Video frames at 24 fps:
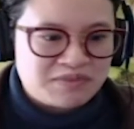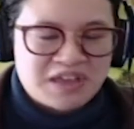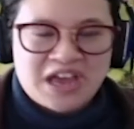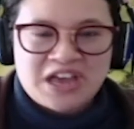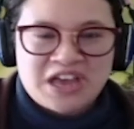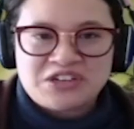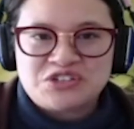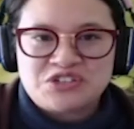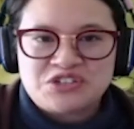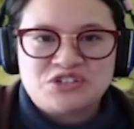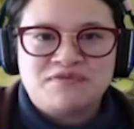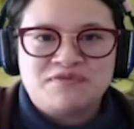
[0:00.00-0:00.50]

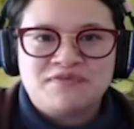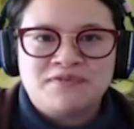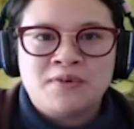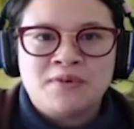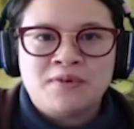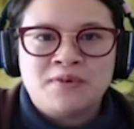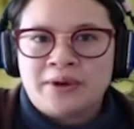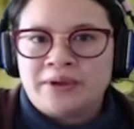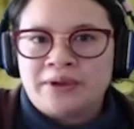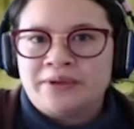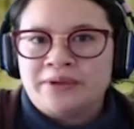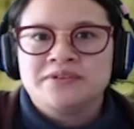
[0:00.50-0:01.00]
etched
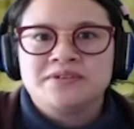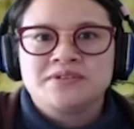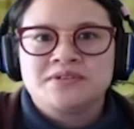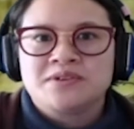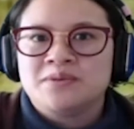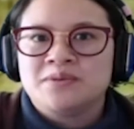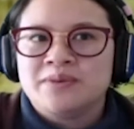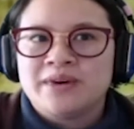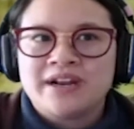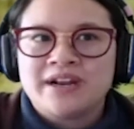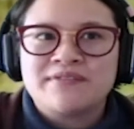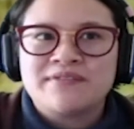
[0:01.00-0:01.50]
foils
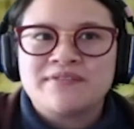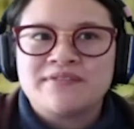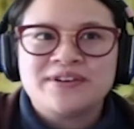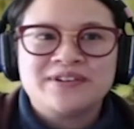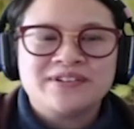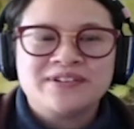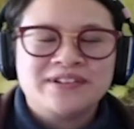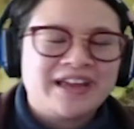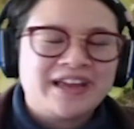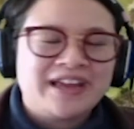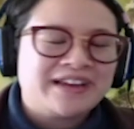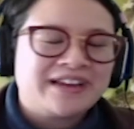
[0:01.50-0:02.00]
or
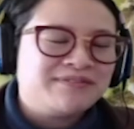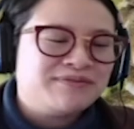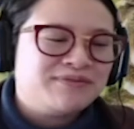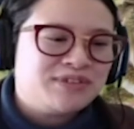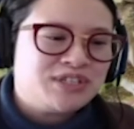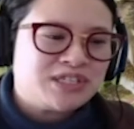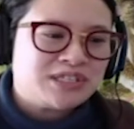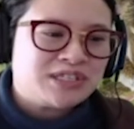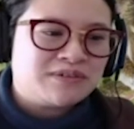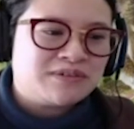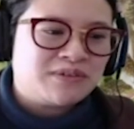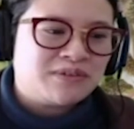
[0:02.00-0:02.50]
whatever, like
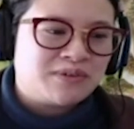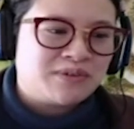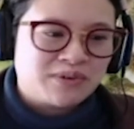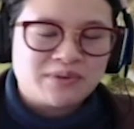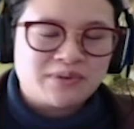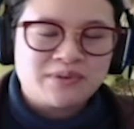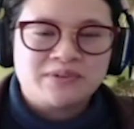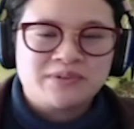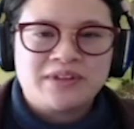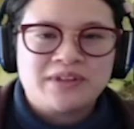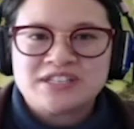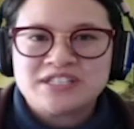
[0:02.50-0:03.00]
just or
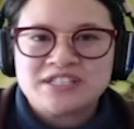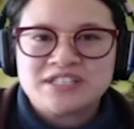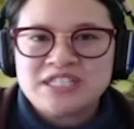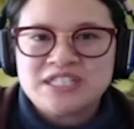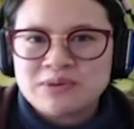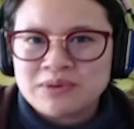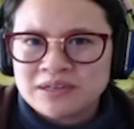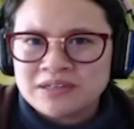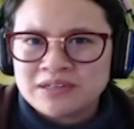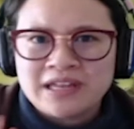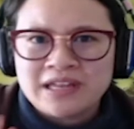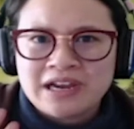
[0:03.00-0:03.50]
like
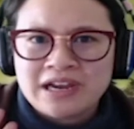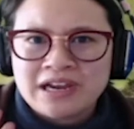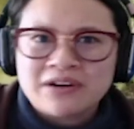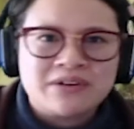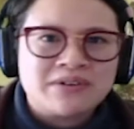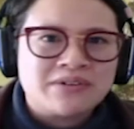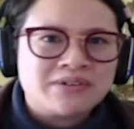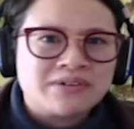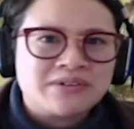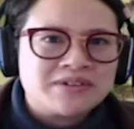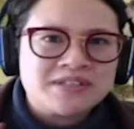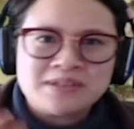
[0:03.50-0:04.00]
Secret
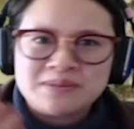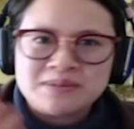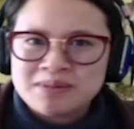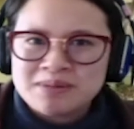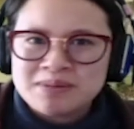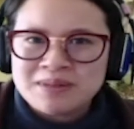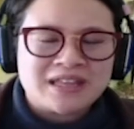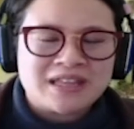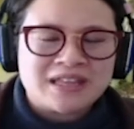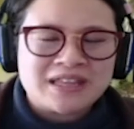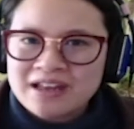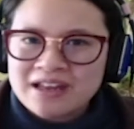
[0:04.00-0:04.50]
Lair or something
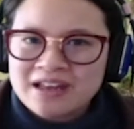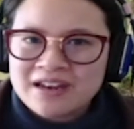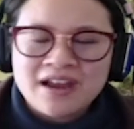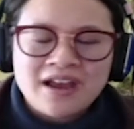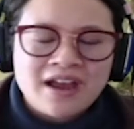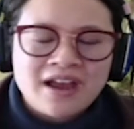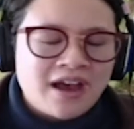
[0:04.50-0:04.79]
like that.